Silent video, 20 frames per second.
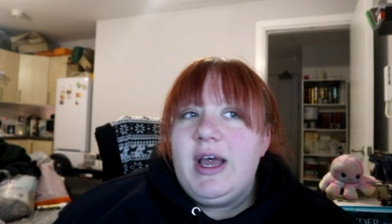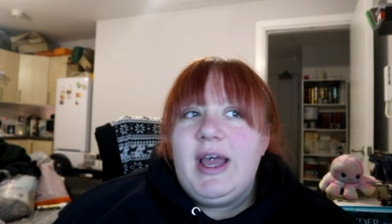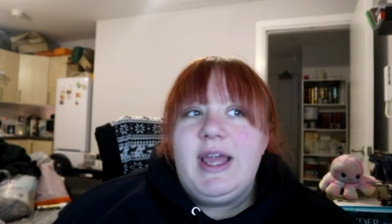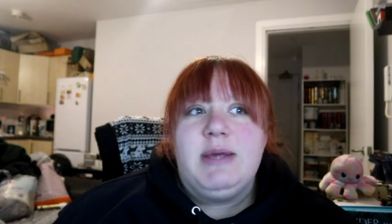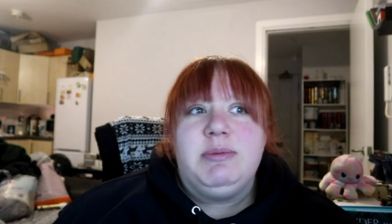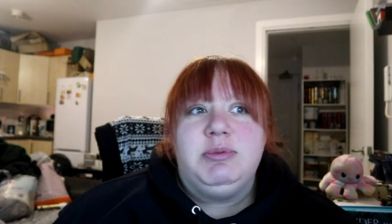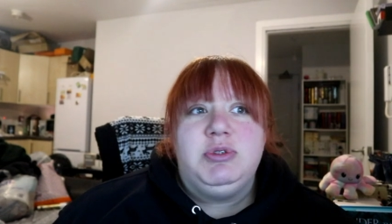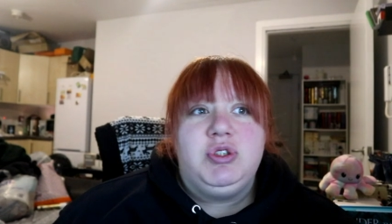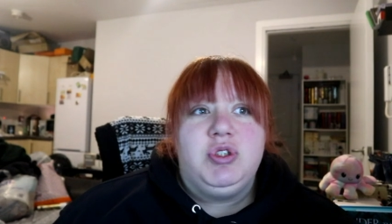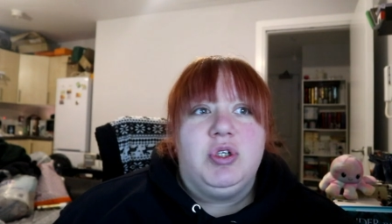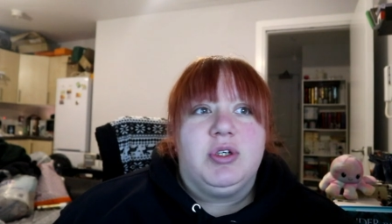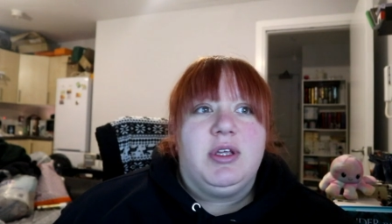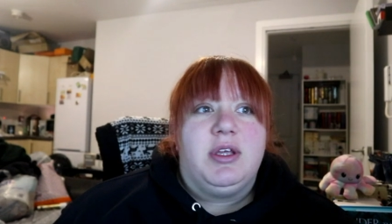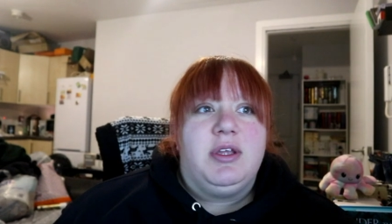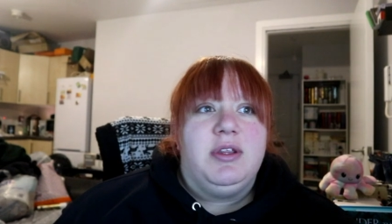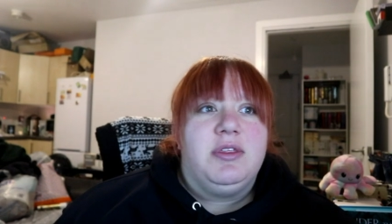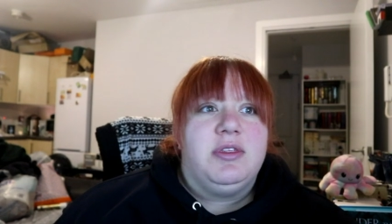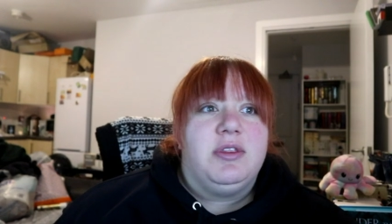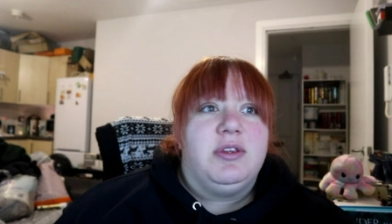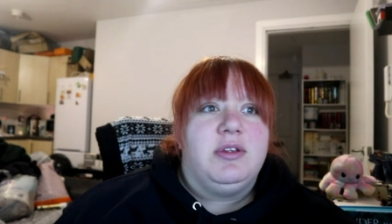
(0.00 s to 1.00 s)
I am
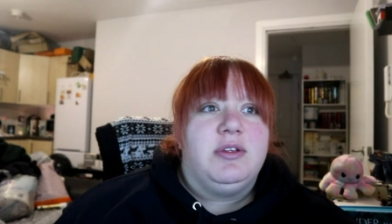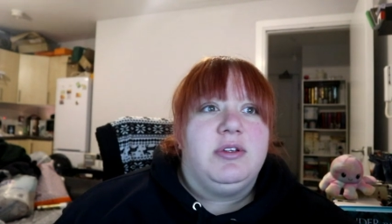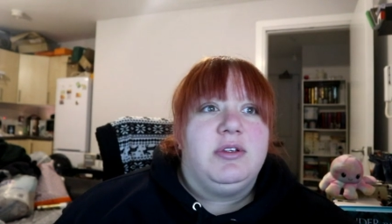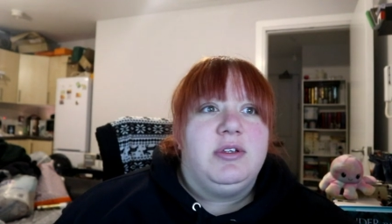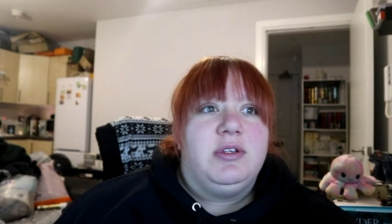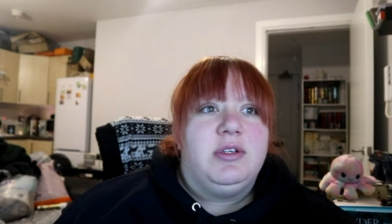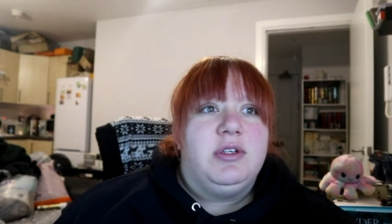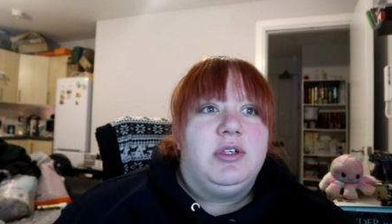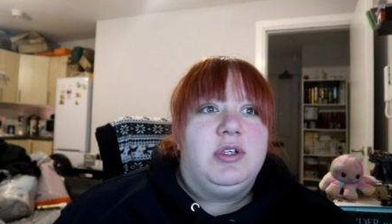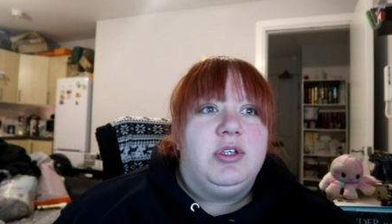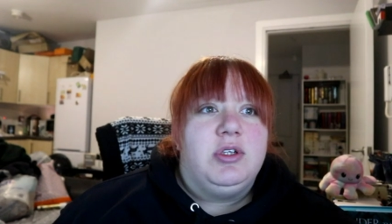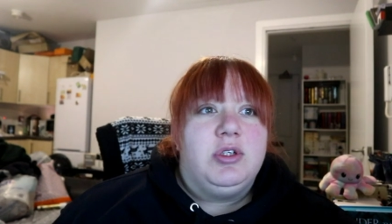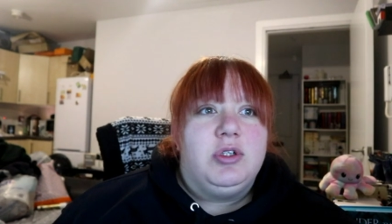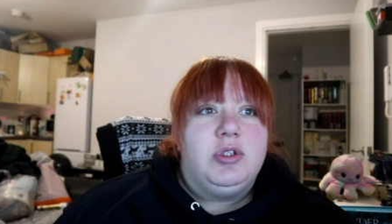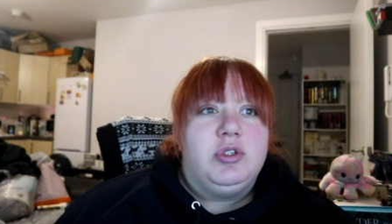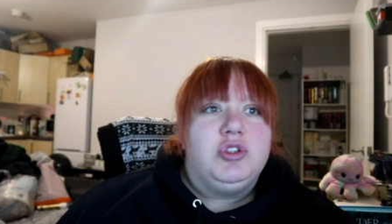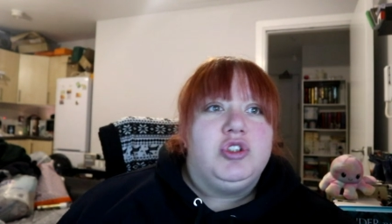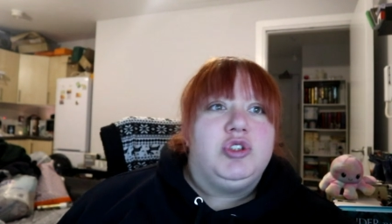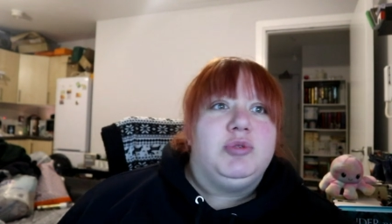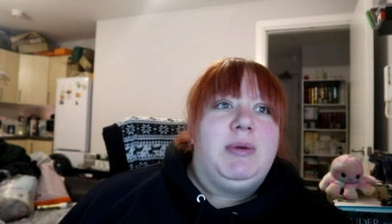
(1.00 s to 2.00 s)
shooketh
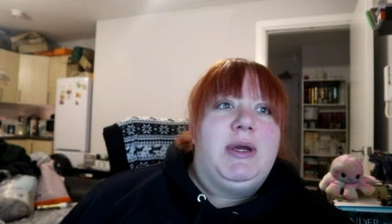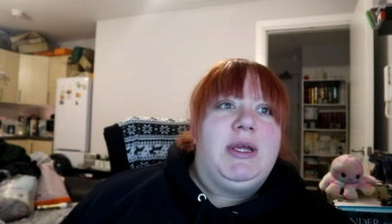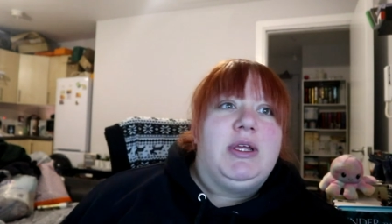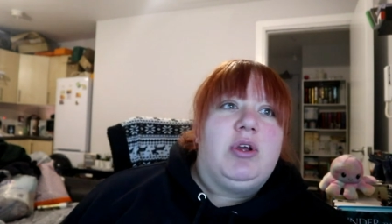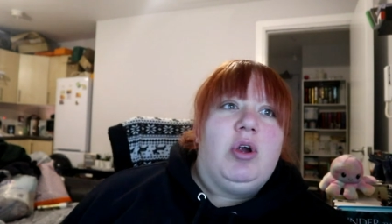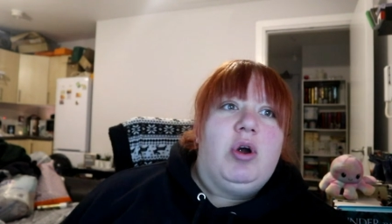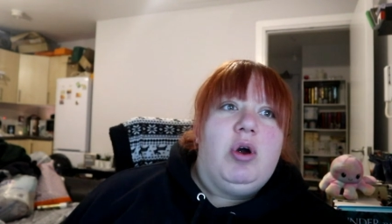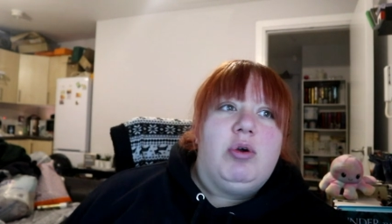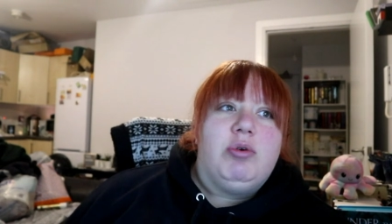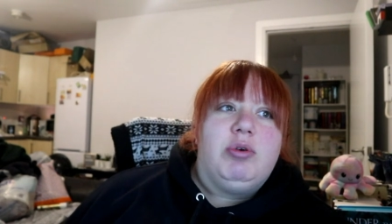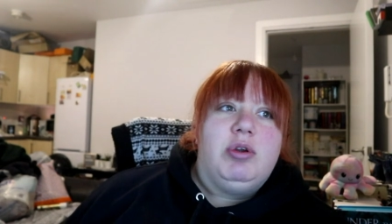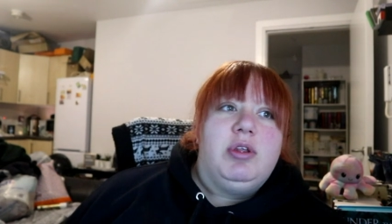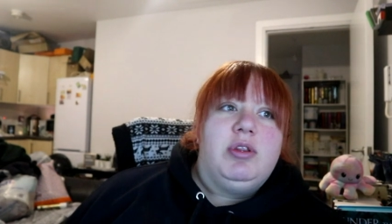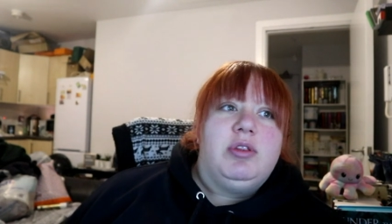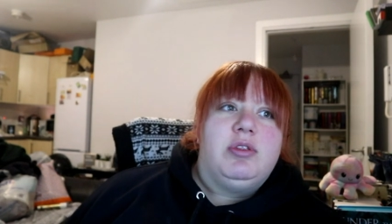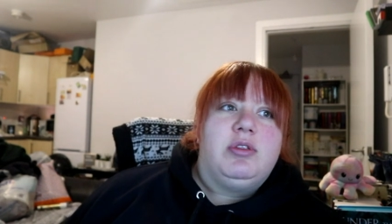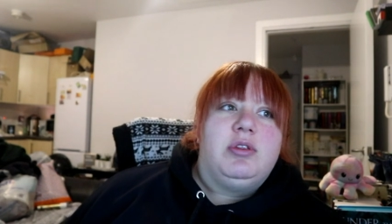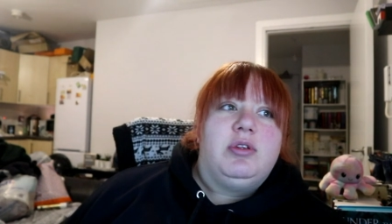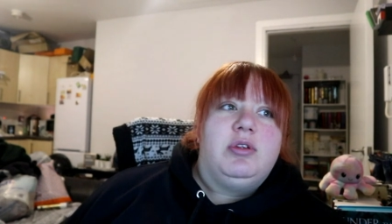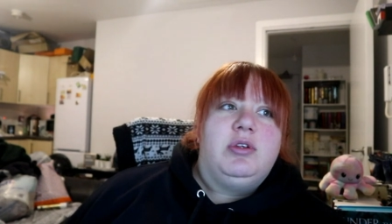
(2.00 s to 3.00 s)
to my chorus.
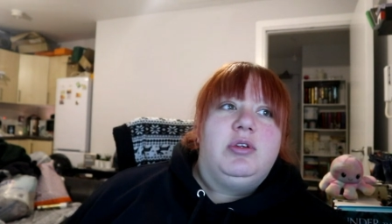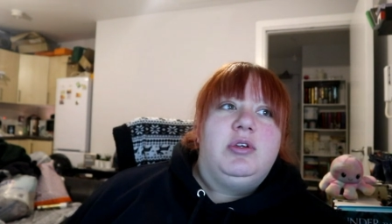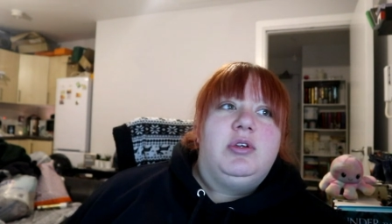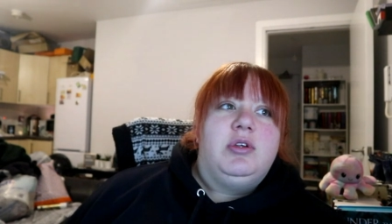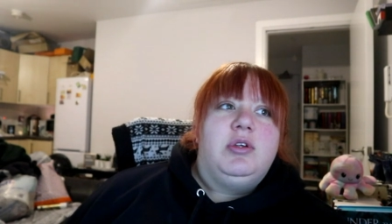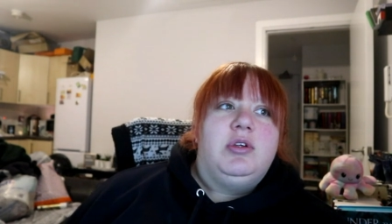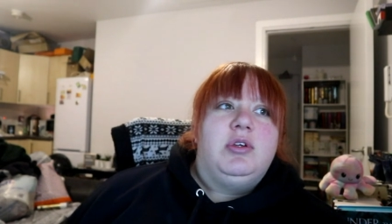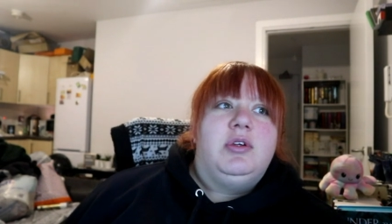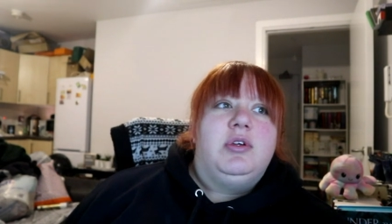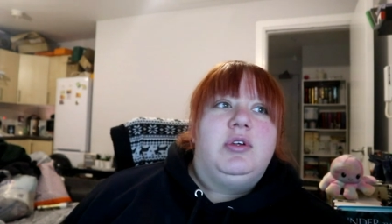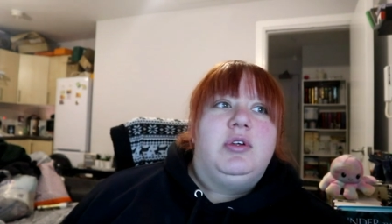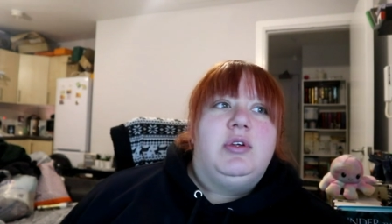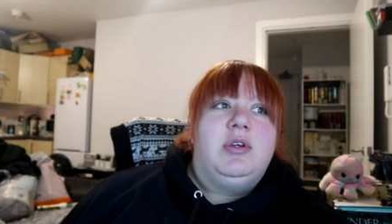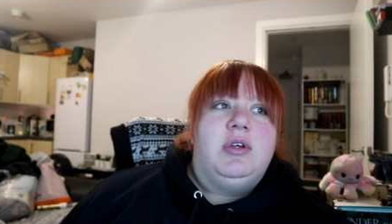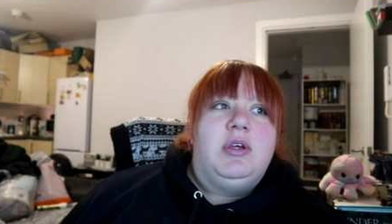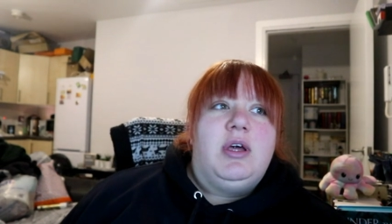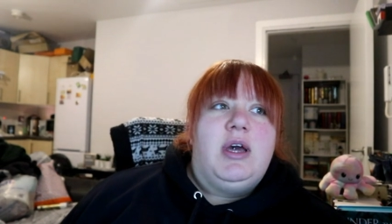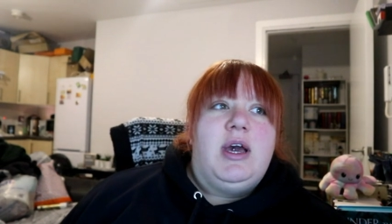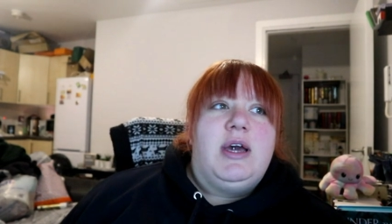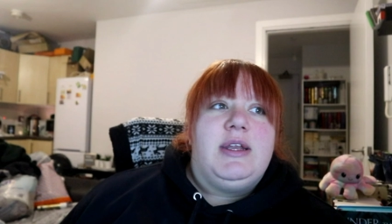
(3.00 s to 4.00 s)

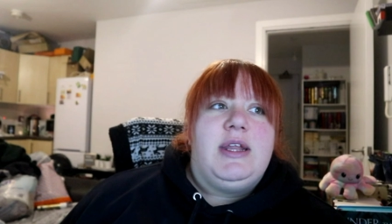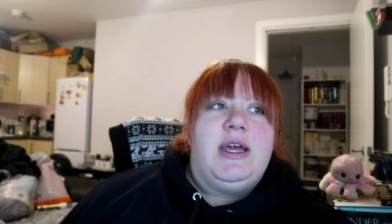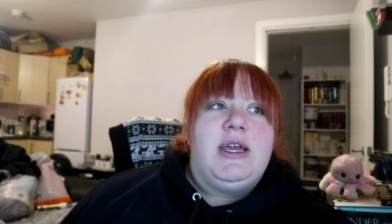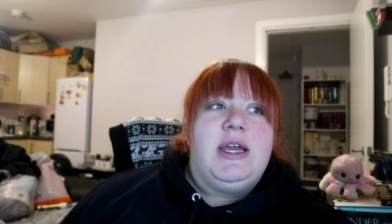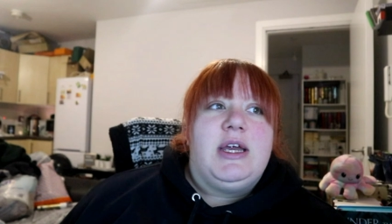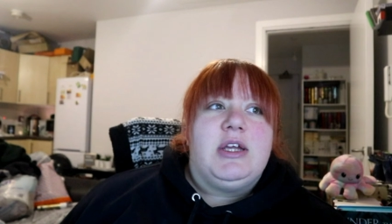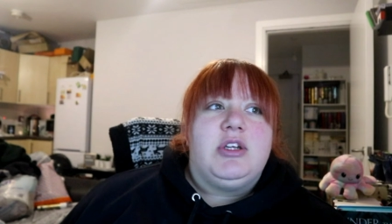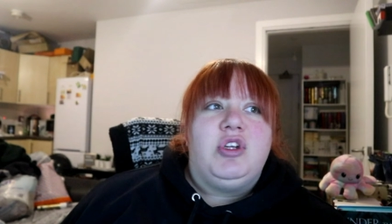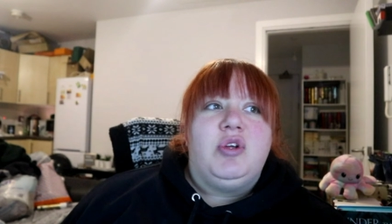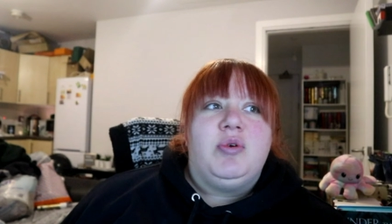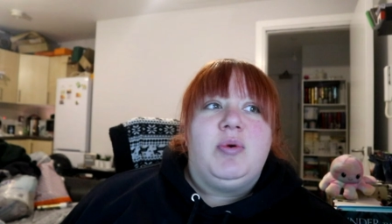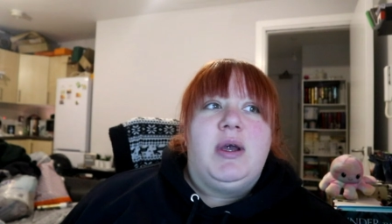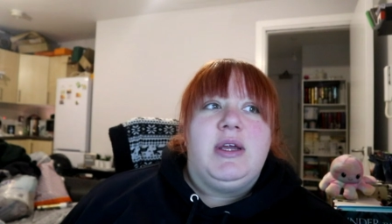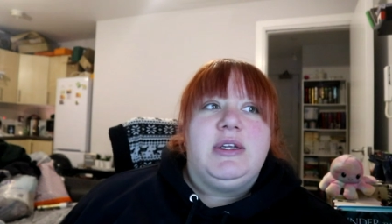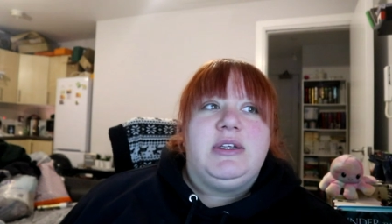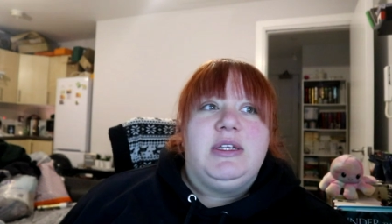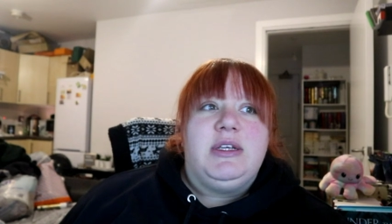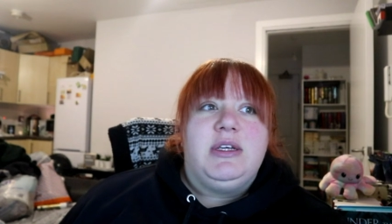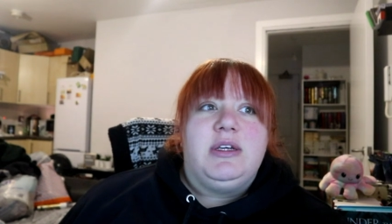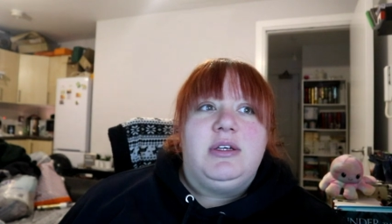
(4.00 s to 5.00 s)
And I had no
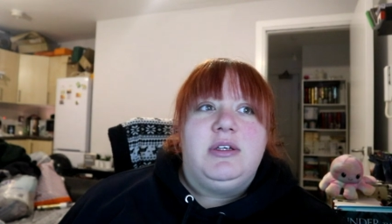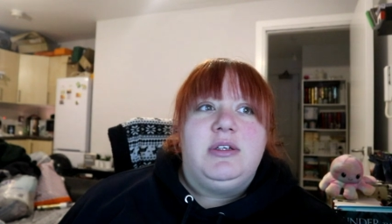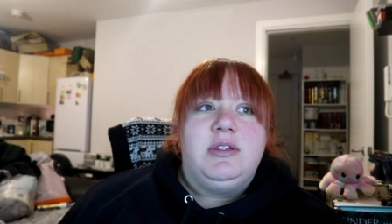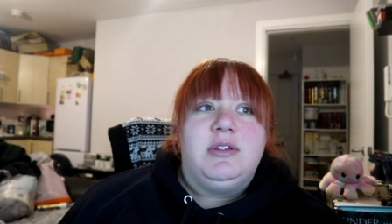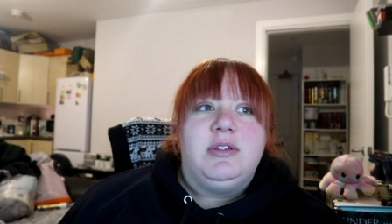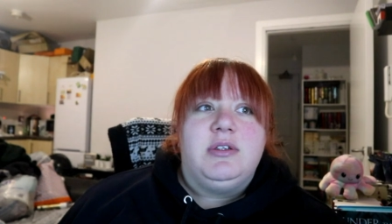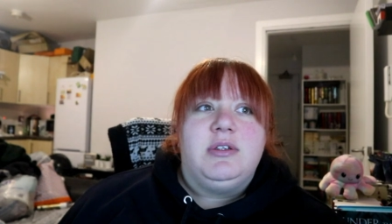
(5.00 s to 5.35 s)
idea